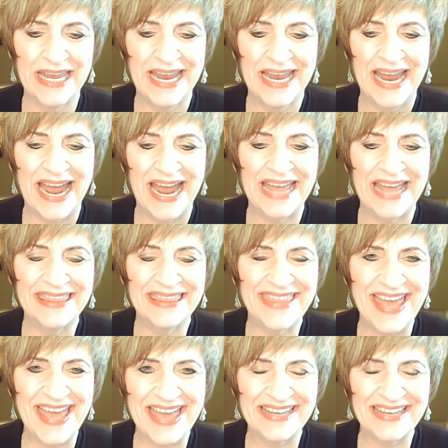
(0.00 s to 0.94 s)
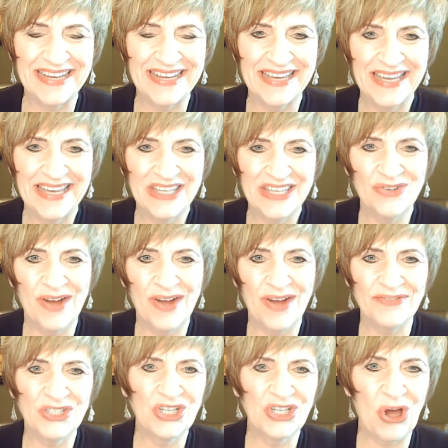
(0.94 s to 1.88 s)
And then you have
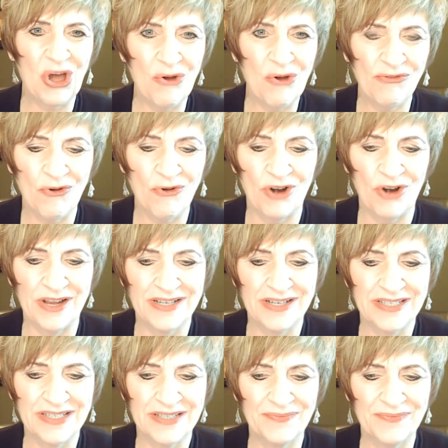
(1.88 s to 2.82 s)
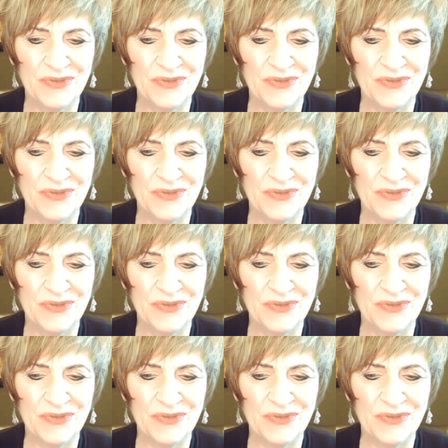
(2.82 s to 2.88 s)
to go for it.